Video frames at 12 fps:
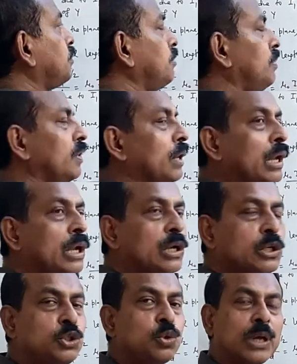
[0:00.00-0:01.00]
You can
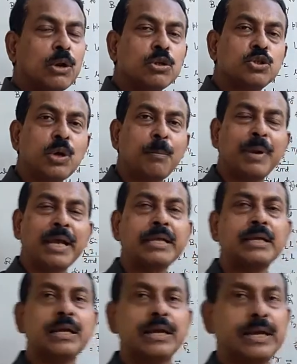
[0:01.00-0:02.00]
also apply right
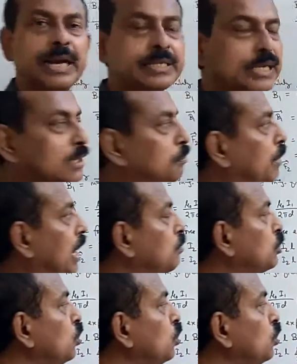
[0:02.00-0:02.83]
hand palm rule there.